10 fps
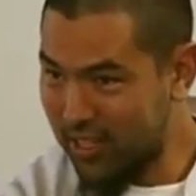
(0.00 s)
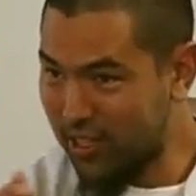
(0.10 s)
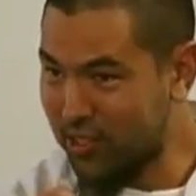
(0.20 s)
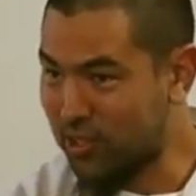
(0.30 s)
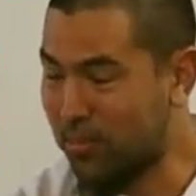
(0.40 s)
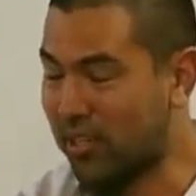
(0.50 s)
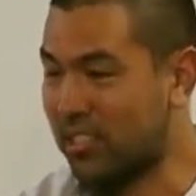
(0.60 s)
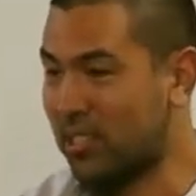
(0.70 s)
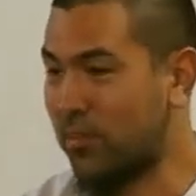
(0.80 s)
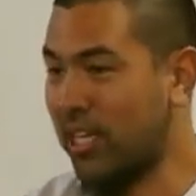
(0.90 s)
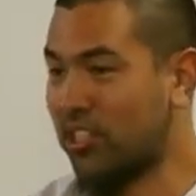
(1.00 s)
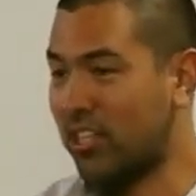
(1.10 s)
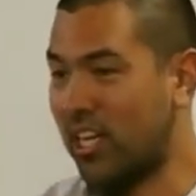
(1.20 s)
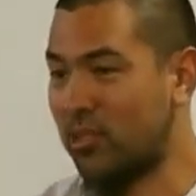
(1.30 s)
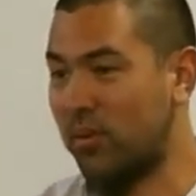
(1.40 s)
Here's your
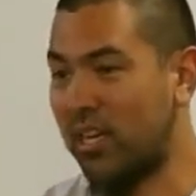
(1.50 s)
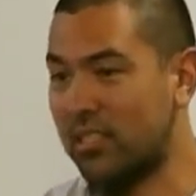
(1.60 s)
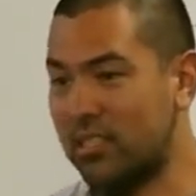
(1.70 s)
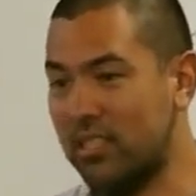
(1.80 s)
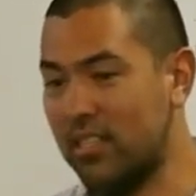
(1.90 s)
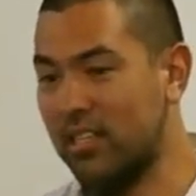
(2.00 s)
participation aspect.